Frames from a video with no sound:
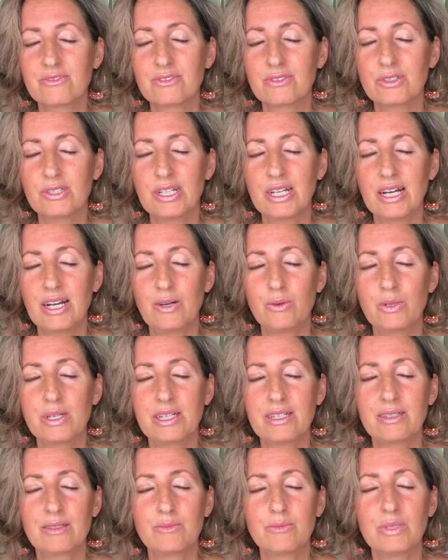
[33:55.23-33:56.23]
for how we
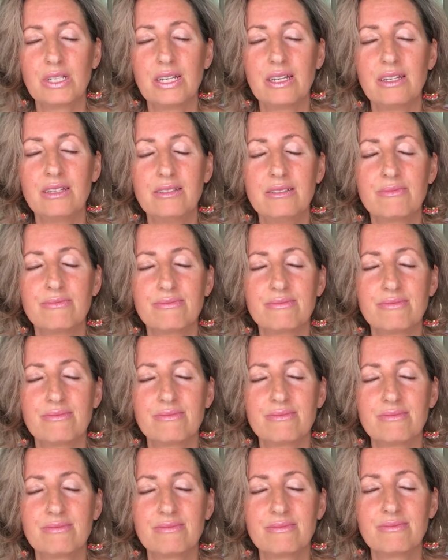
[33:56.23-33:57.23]
can be
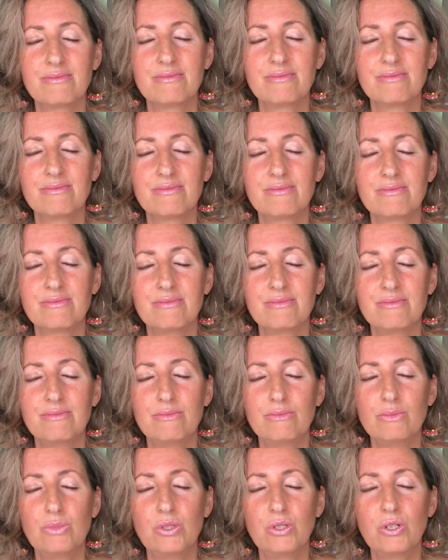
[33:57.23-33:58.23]

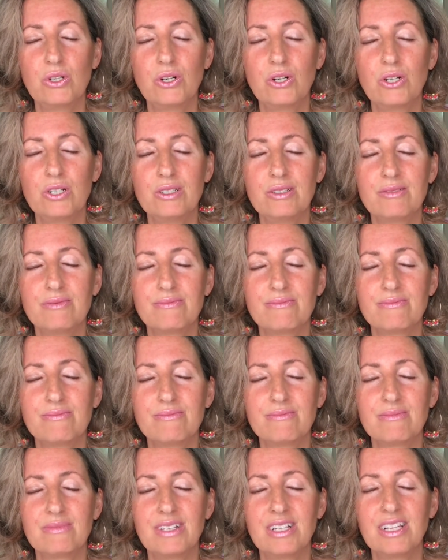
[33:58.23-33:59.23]
more
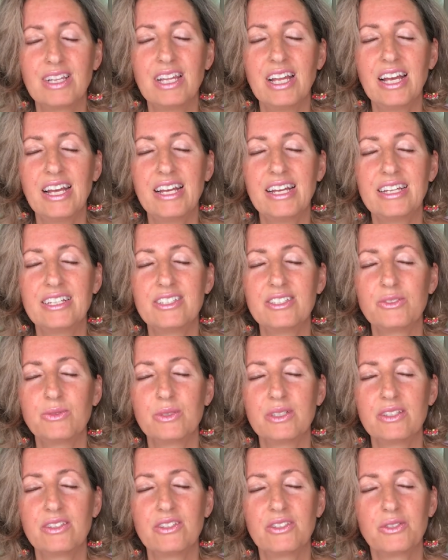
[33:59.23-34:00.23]
aligned
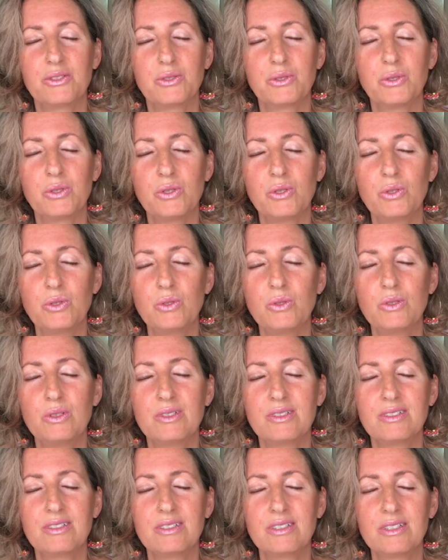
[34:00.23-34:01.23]
with who
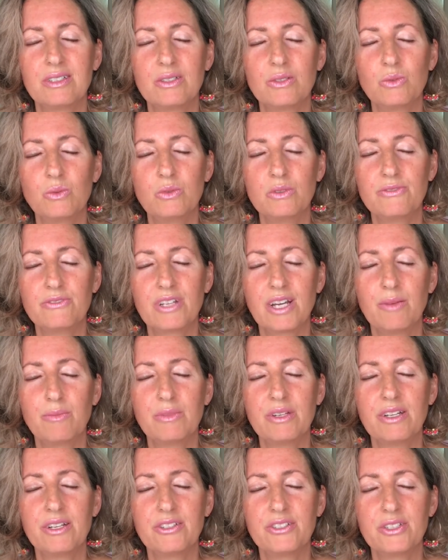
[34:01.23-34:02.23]
we've come
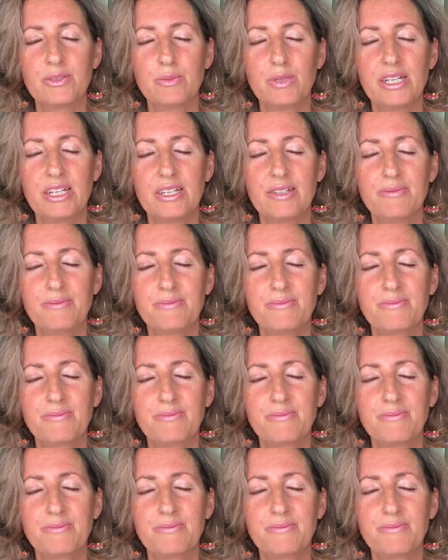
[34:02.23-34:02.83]
here to be.